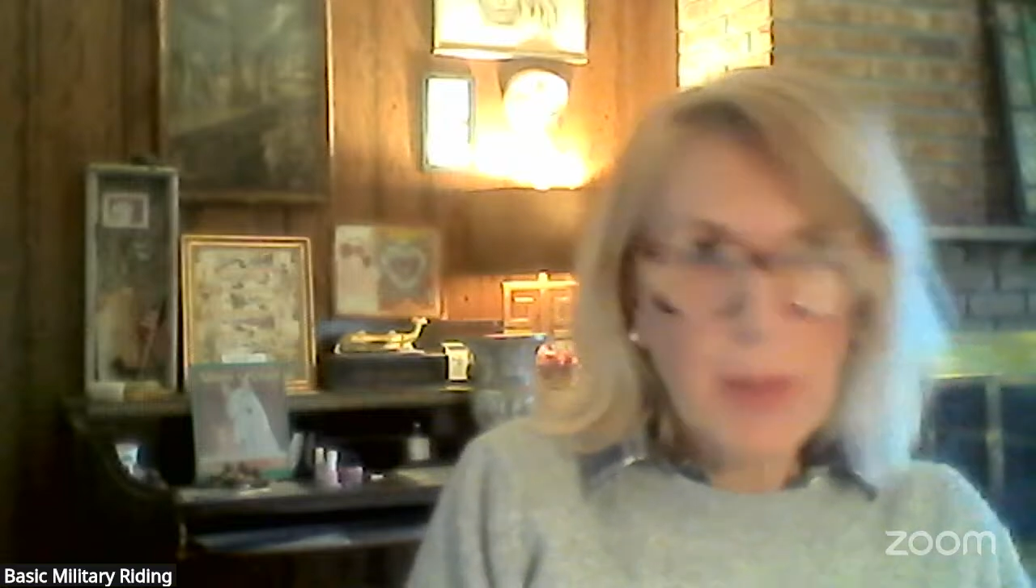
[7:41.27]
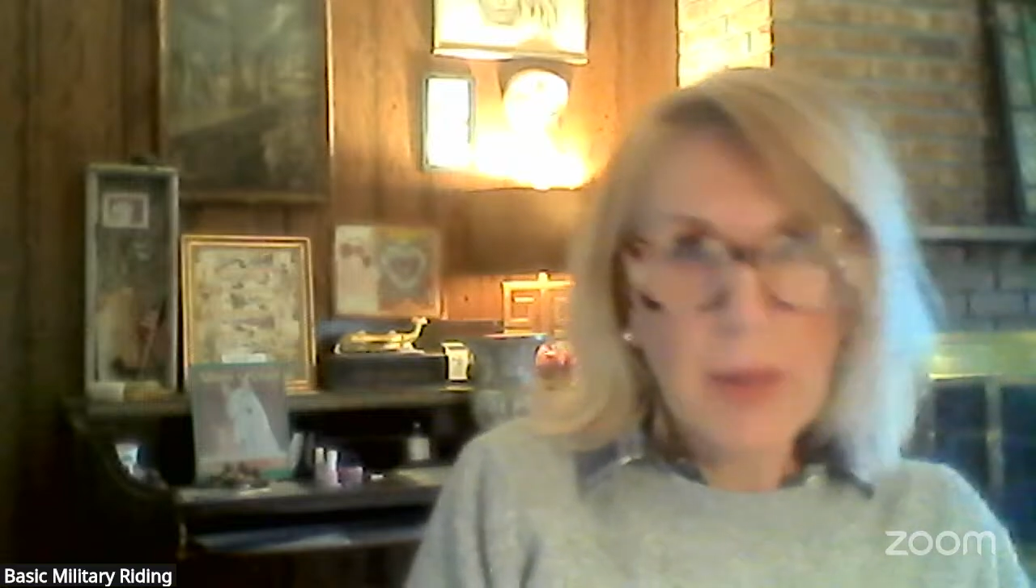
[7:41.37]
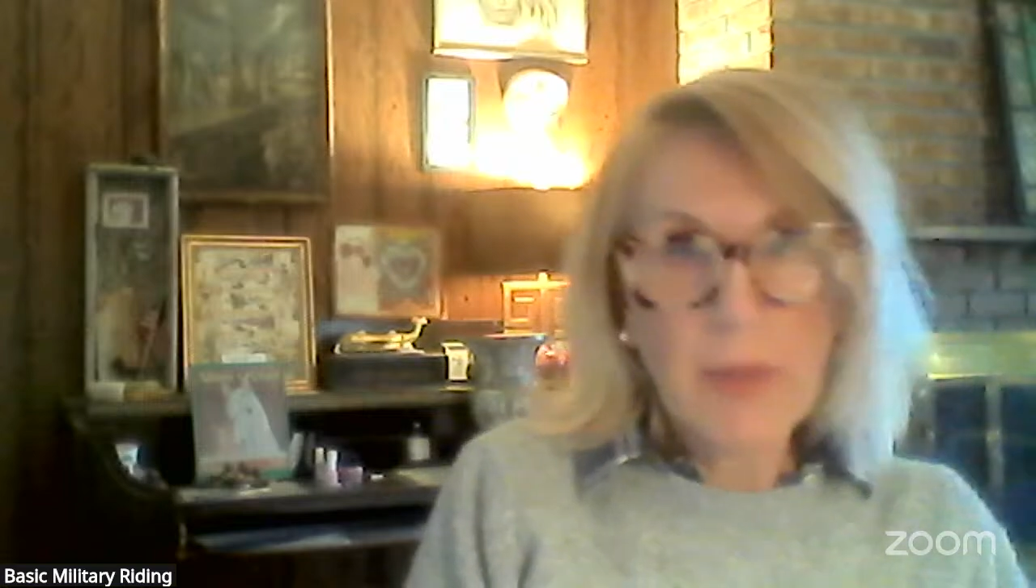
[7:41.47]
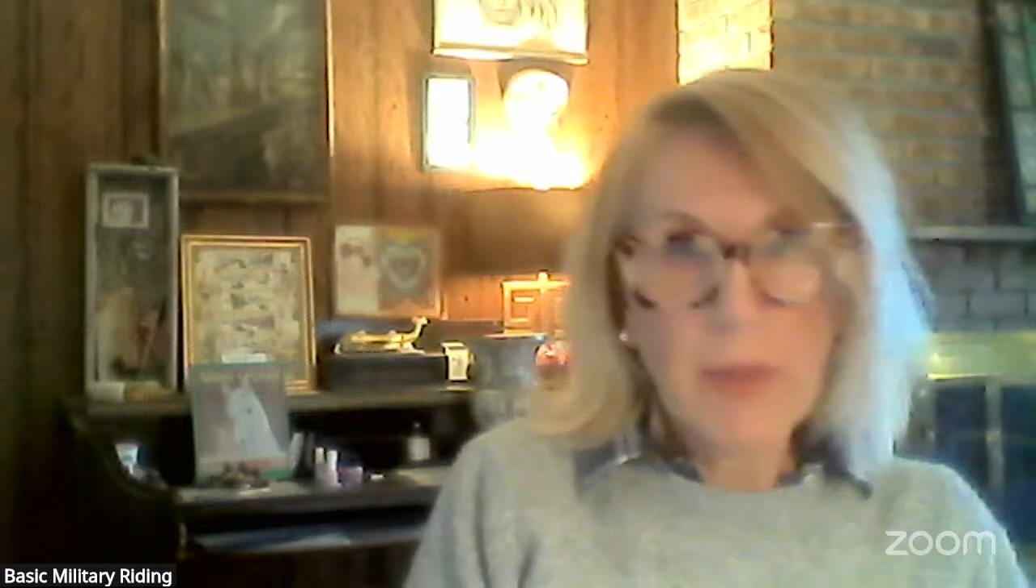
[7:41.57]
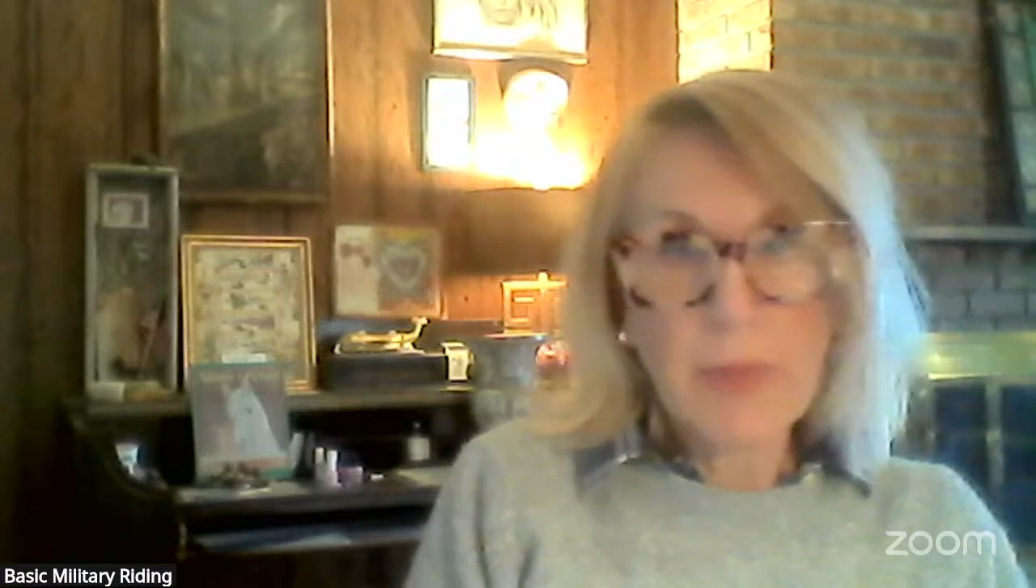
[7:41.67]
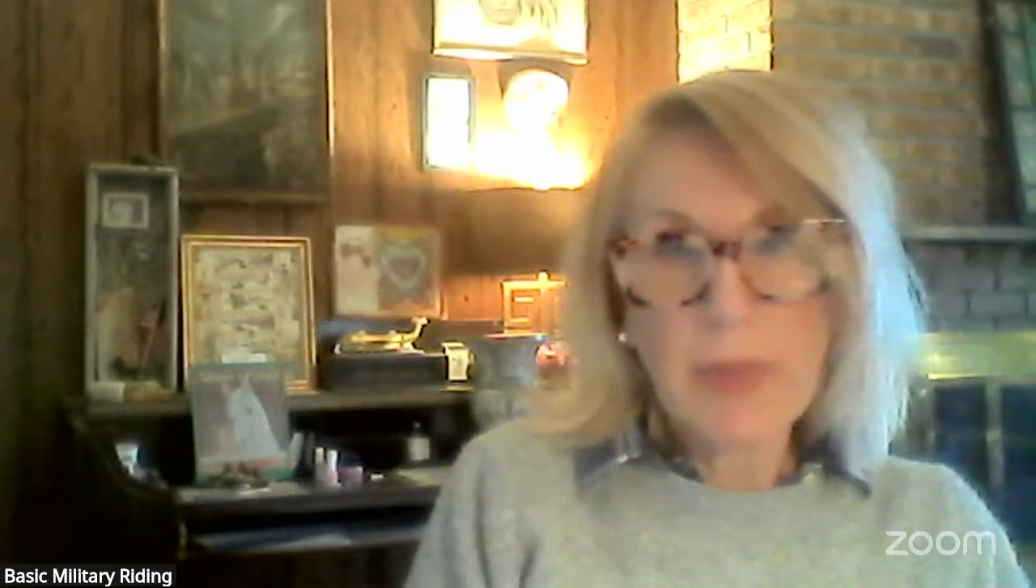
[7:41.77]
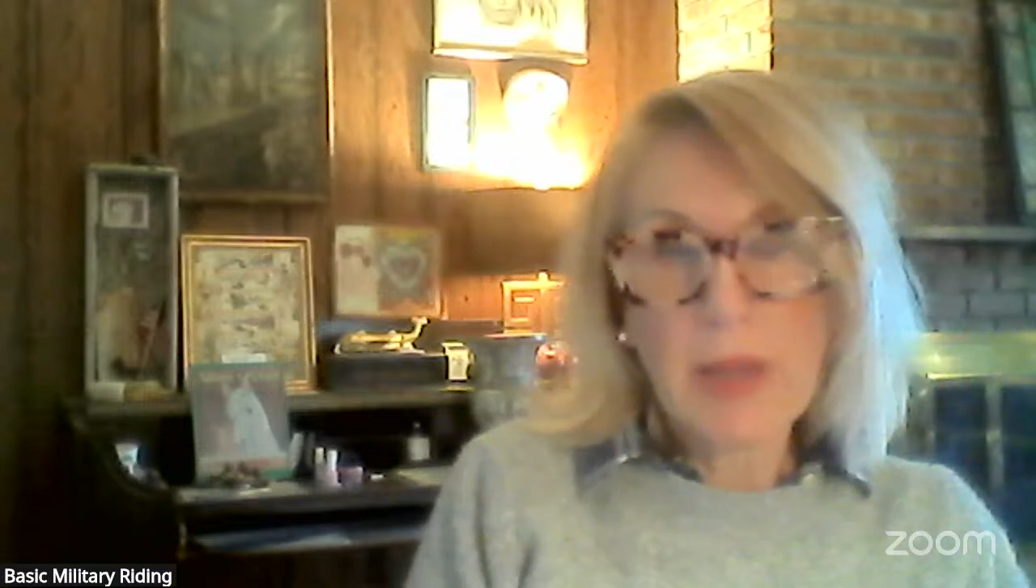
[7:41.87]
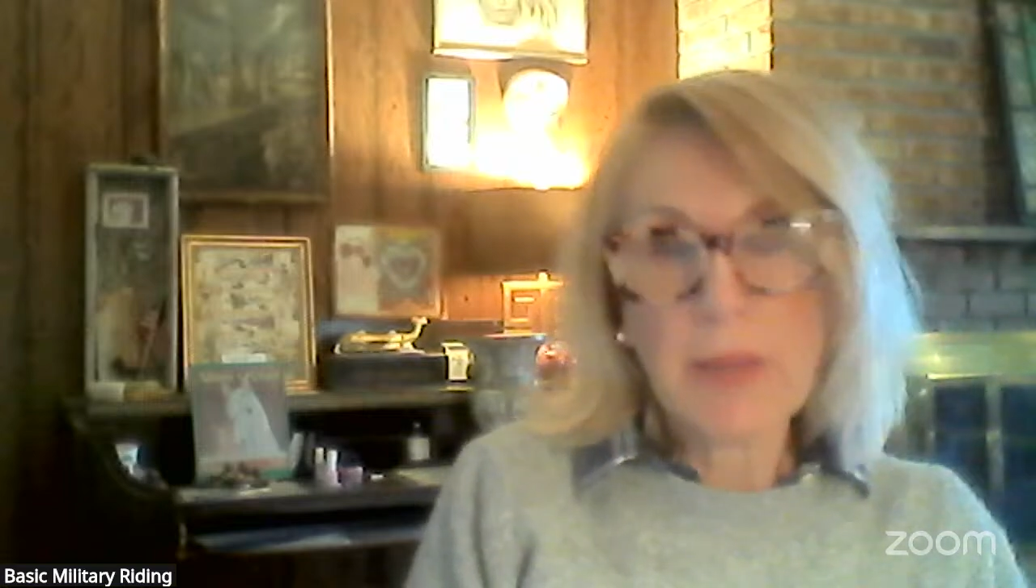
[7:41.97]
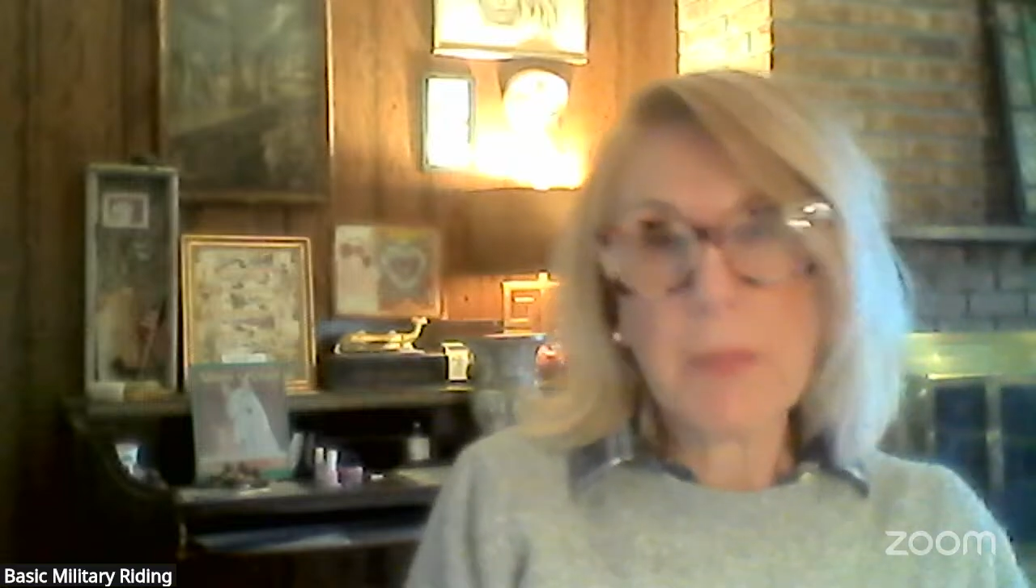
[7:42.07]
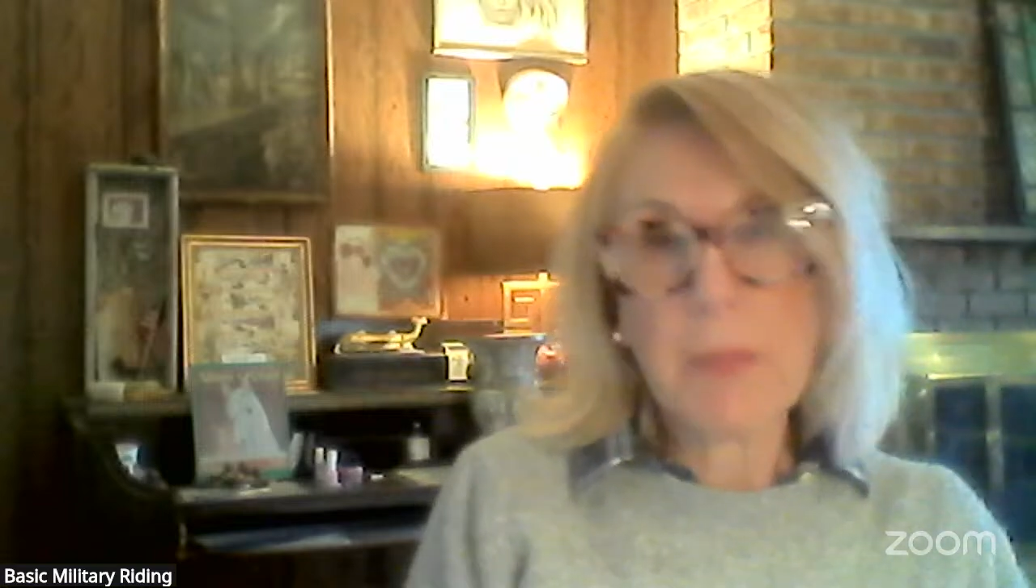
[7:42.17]
and it
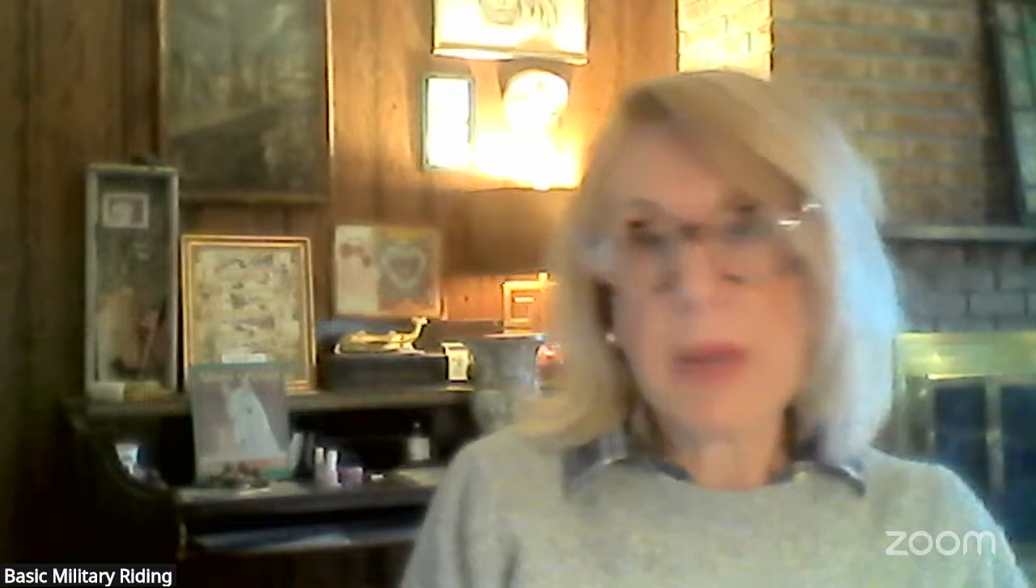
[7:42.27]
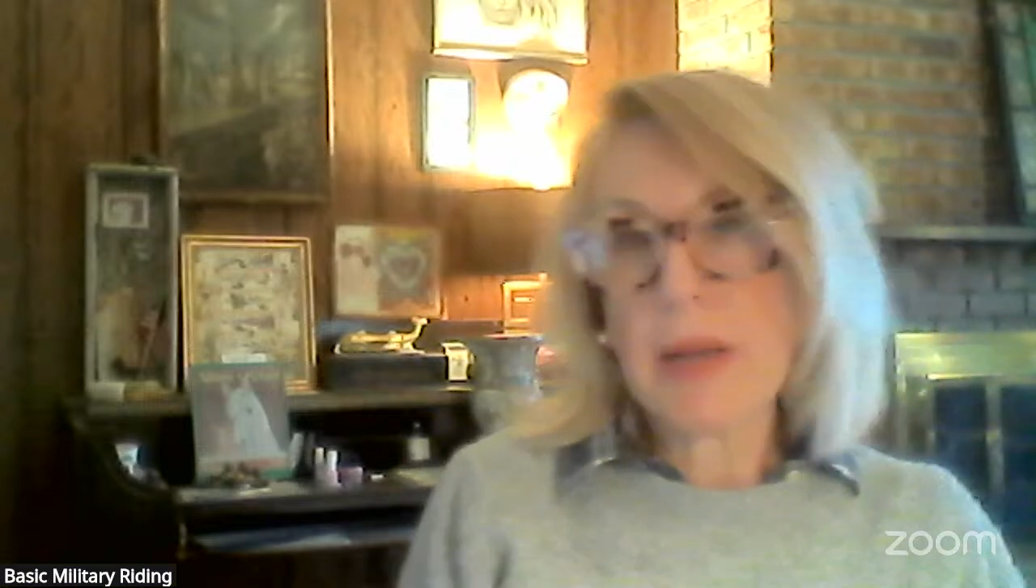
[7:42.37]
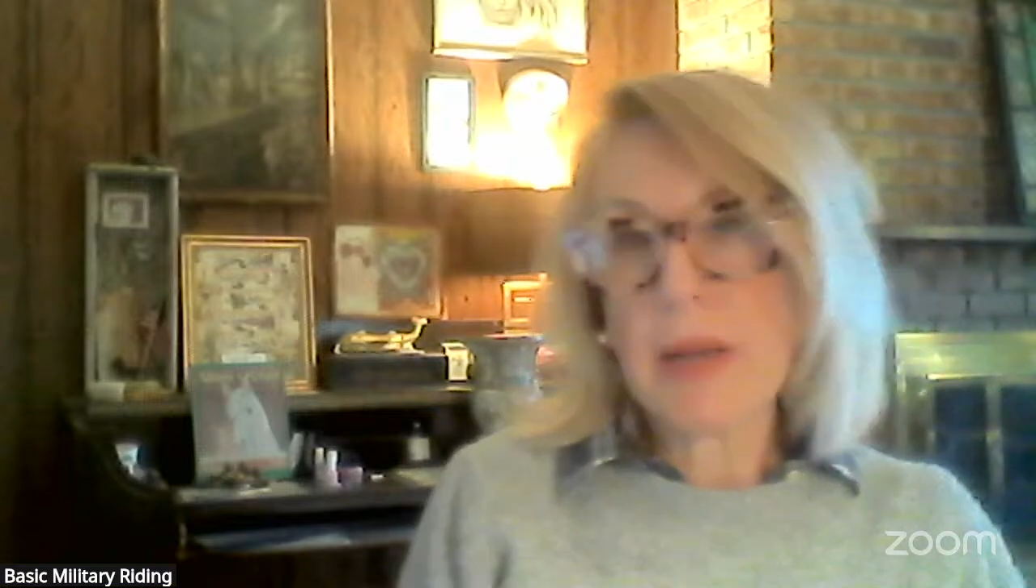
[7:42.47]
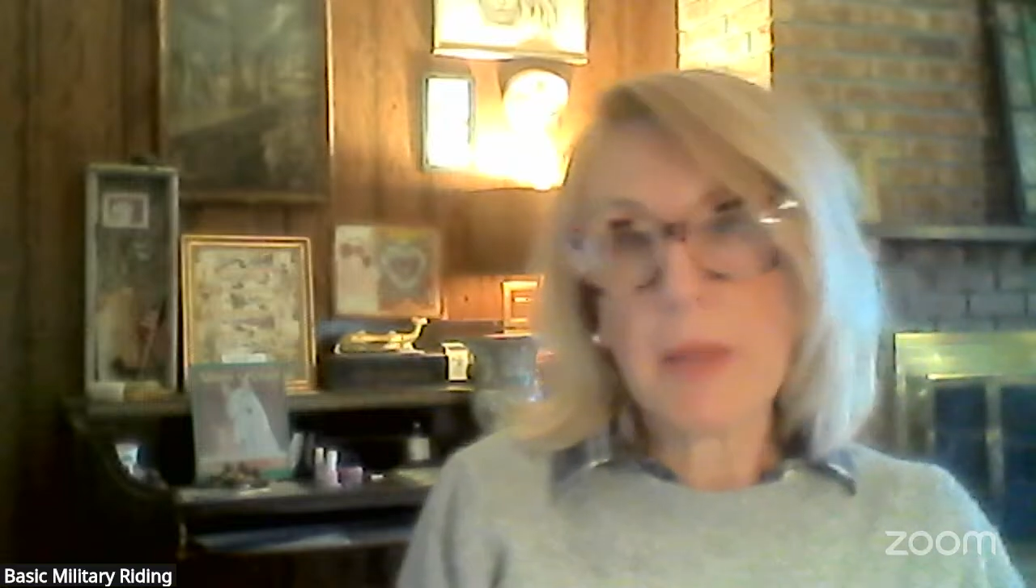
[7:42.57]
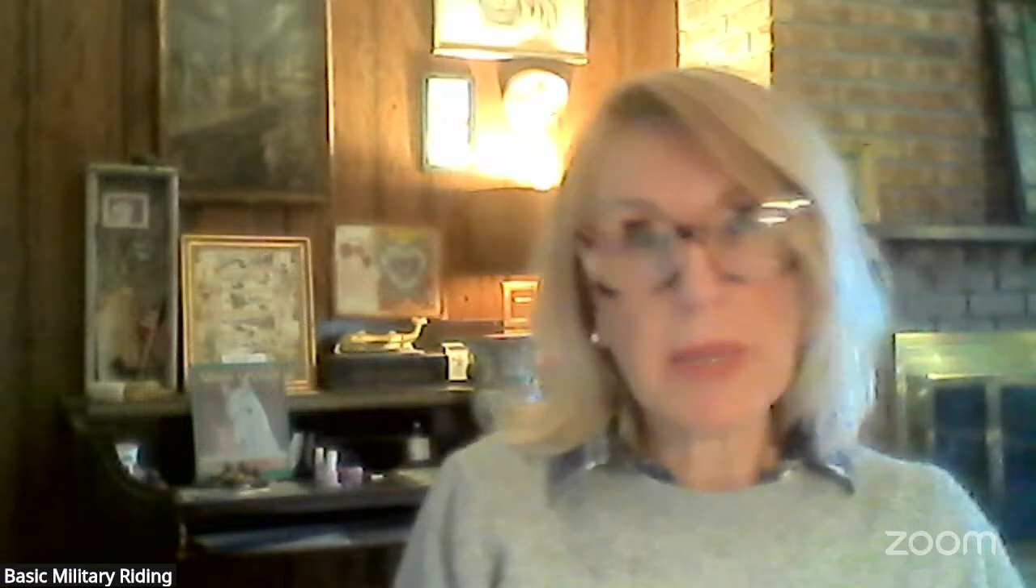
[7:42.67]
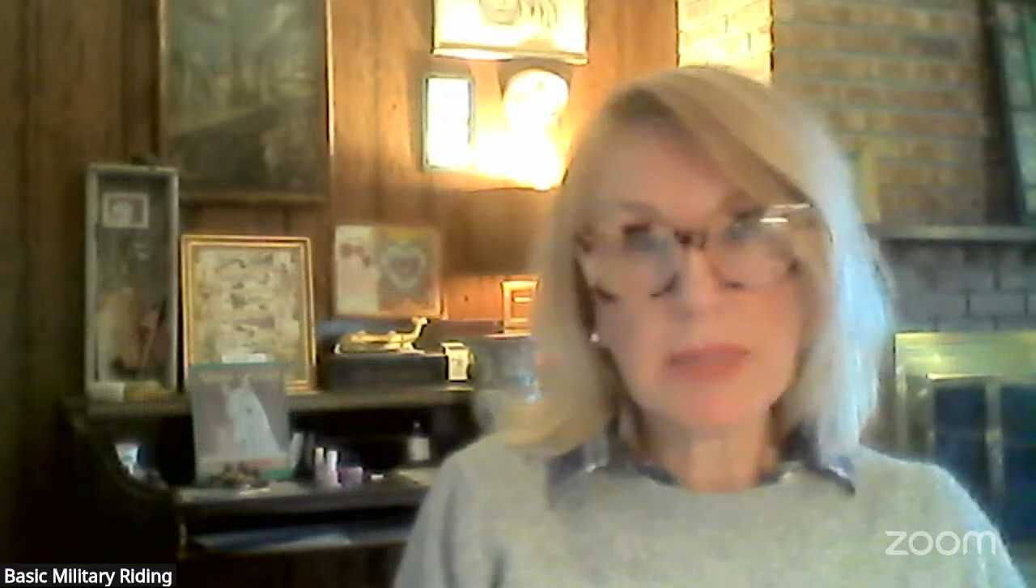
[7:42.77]
might not make sense